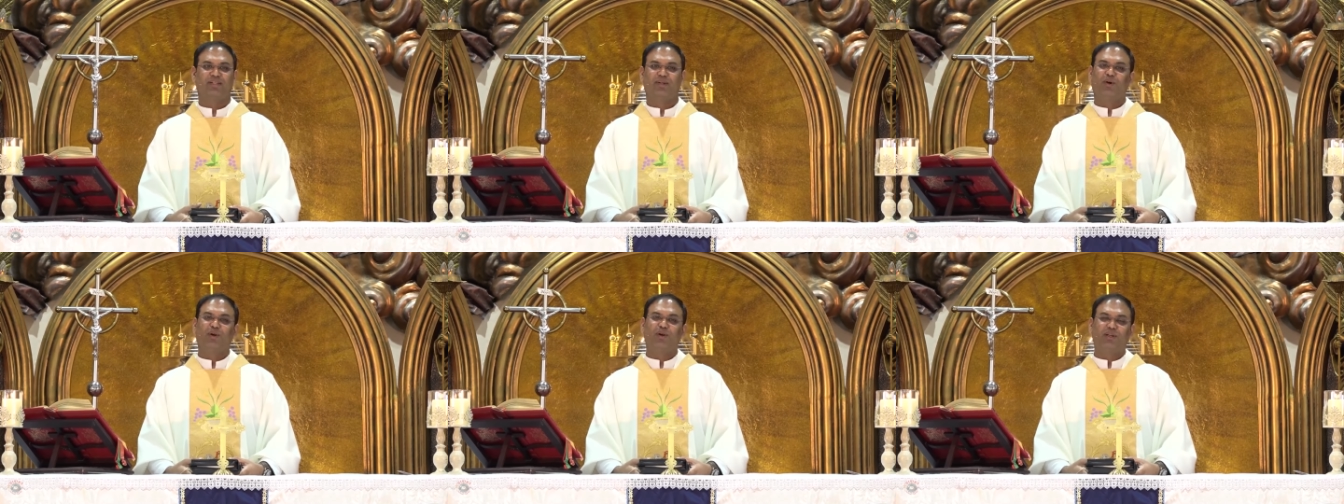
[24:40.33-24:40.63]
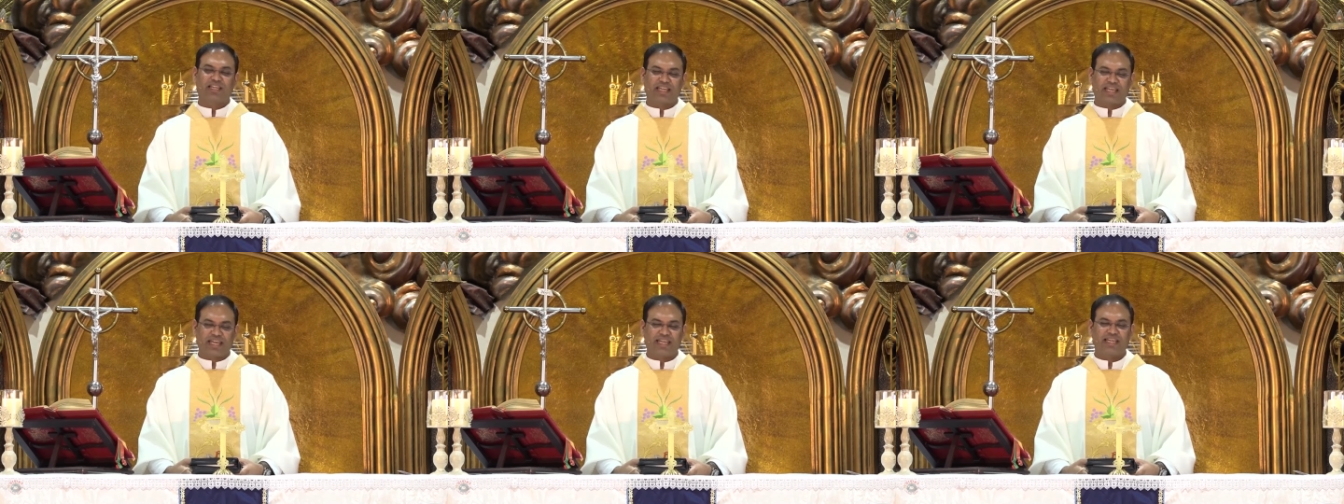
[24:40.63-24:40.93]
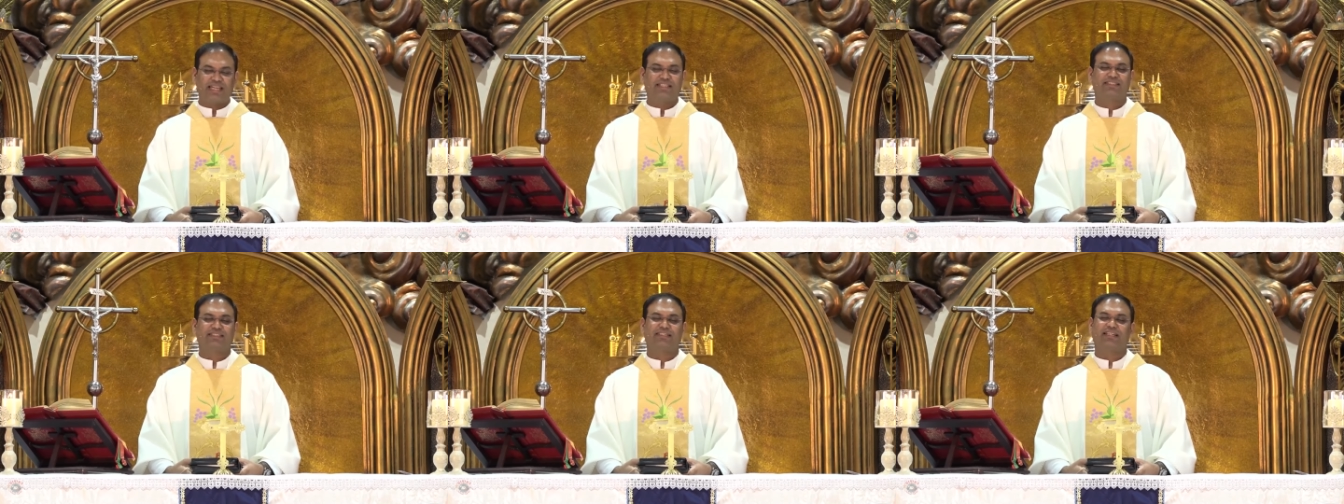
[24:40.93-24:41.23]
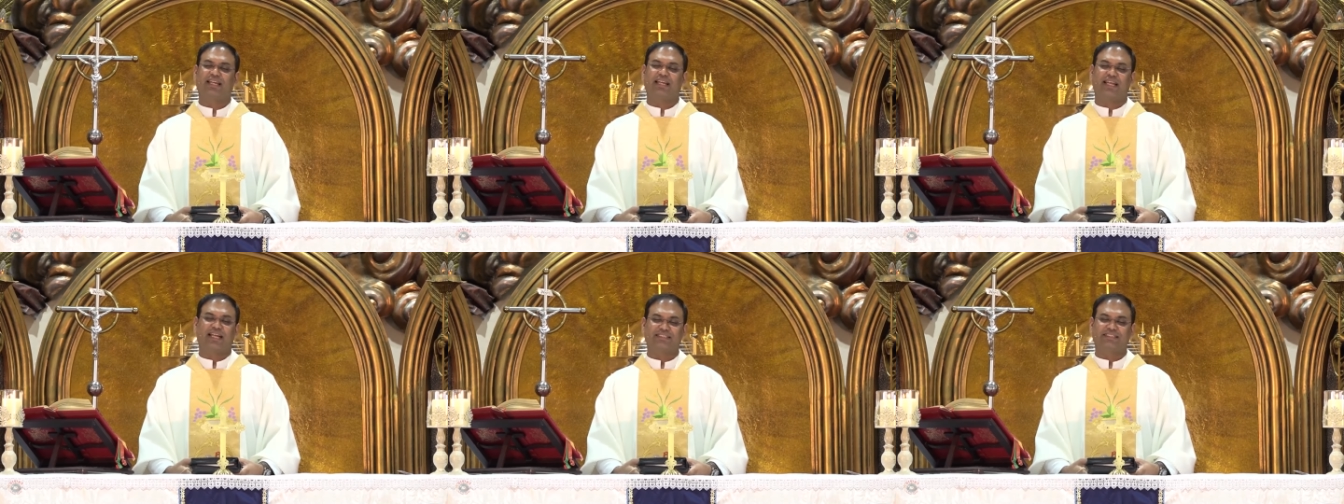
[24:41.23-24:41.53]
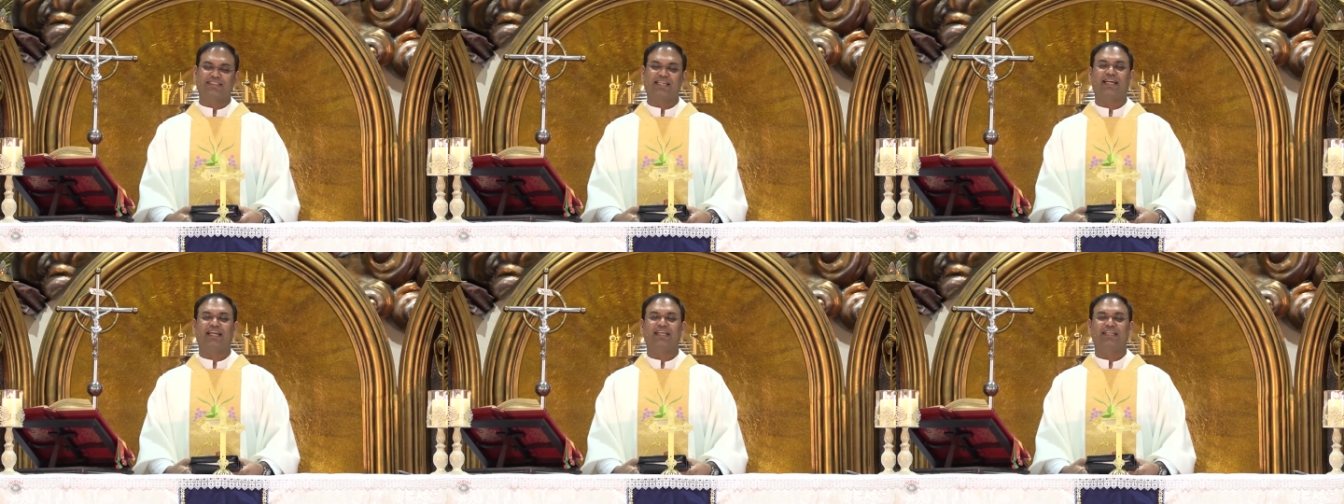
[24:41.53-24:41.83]
All cares and
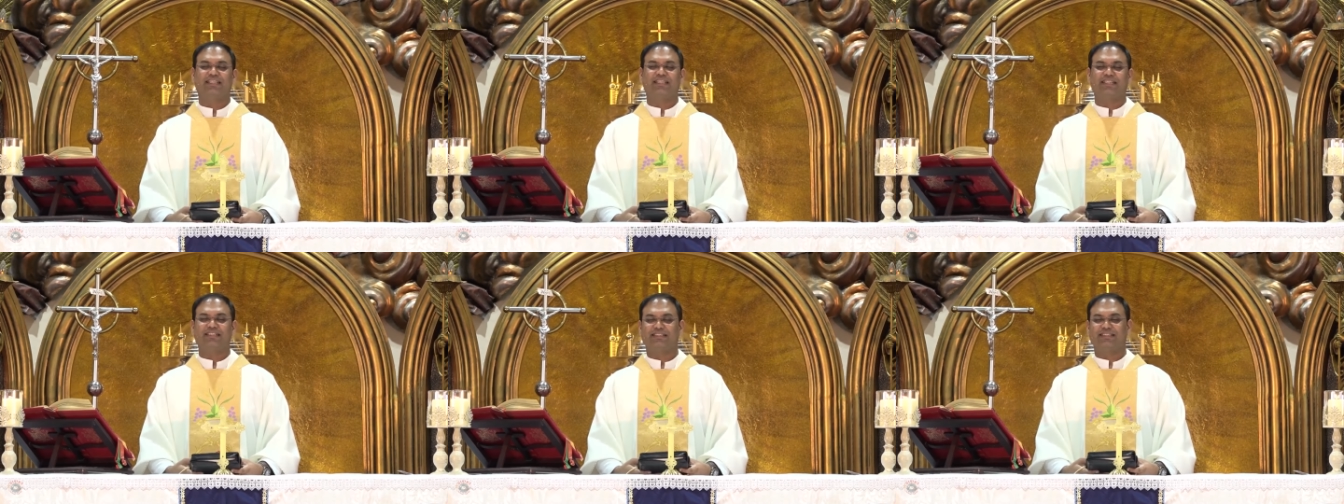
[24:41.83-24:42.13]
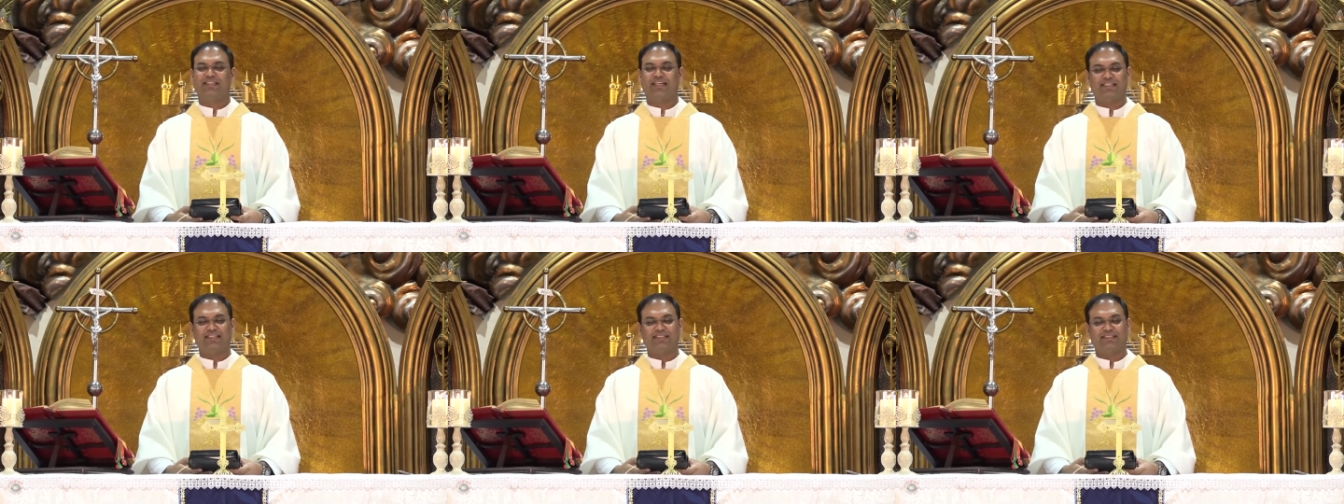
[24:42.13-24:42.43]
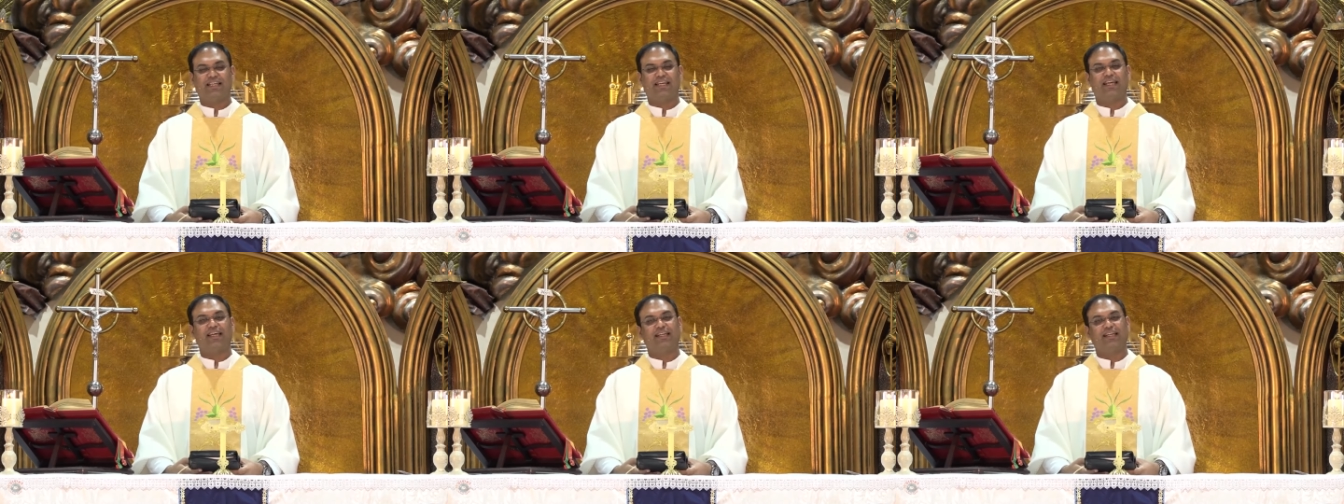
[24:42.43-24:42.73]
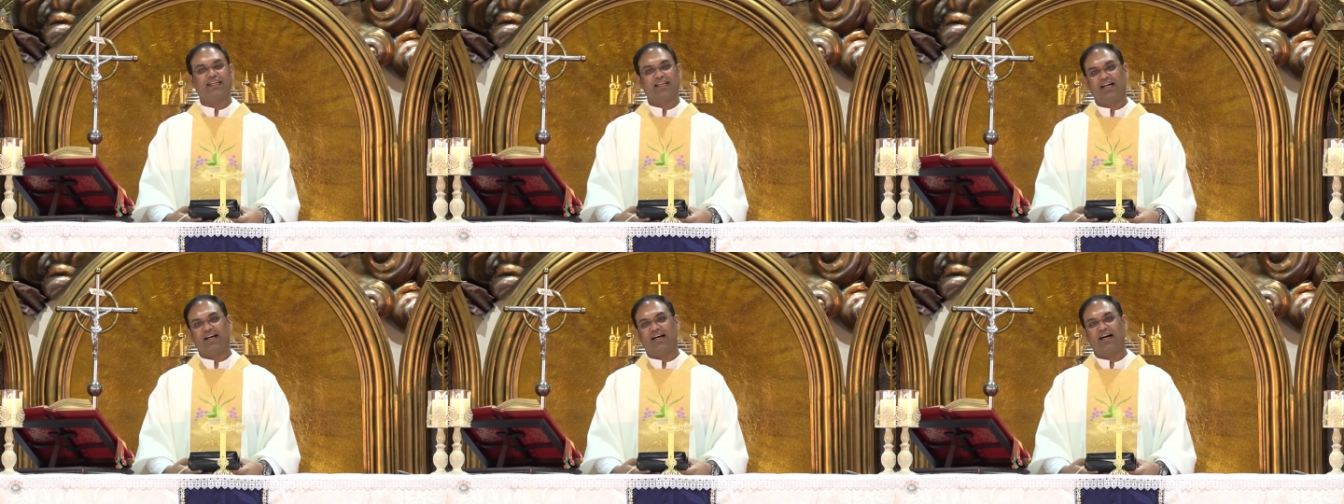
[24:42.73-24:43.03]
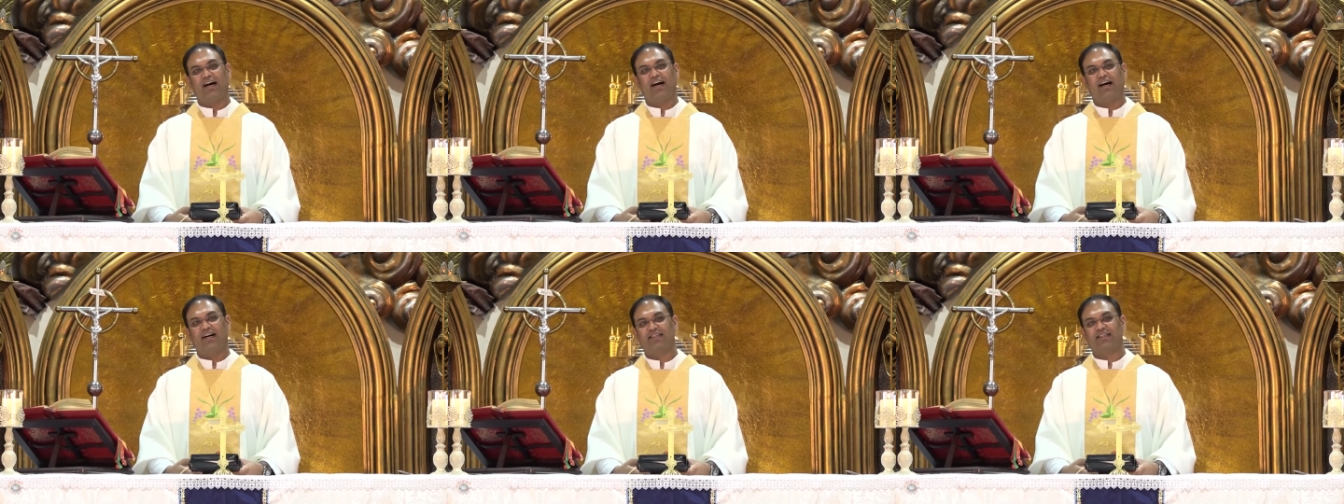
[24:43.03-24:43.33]
anxieties that is there in
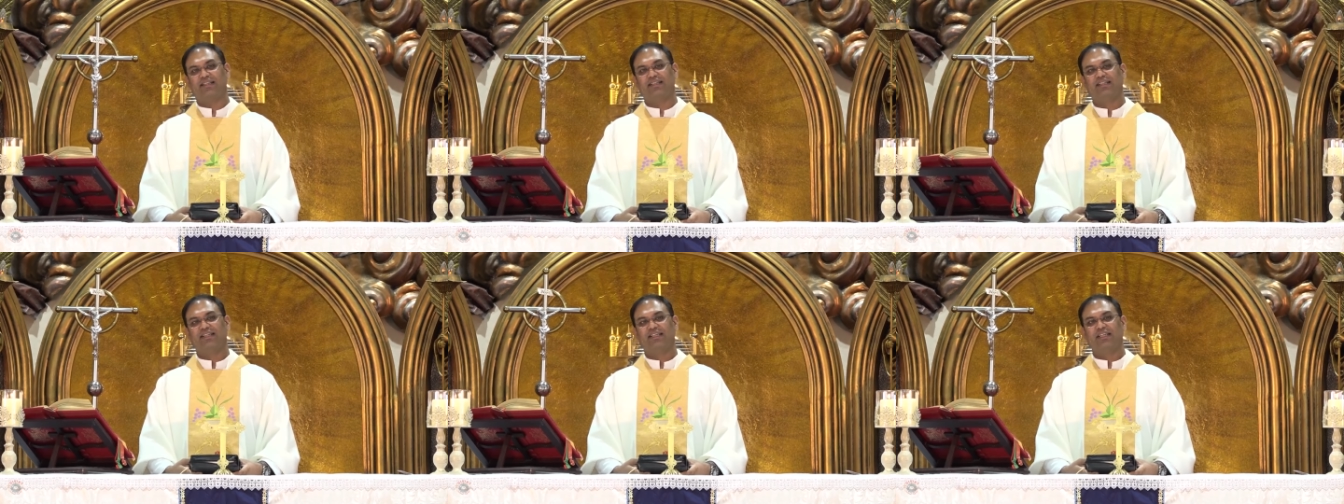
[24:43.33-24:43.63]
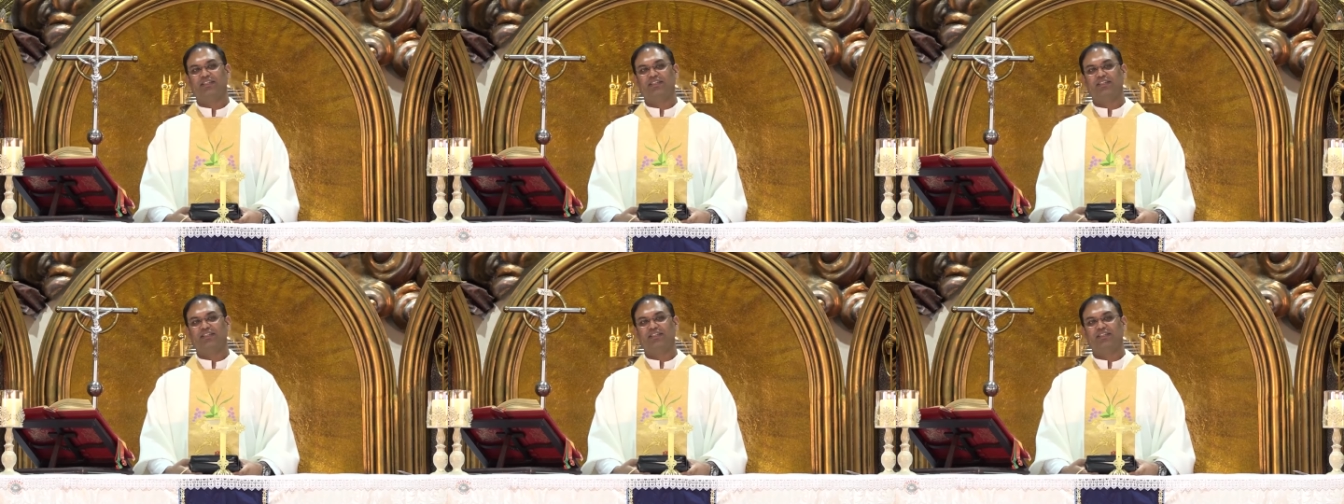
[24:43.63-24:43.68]
our heart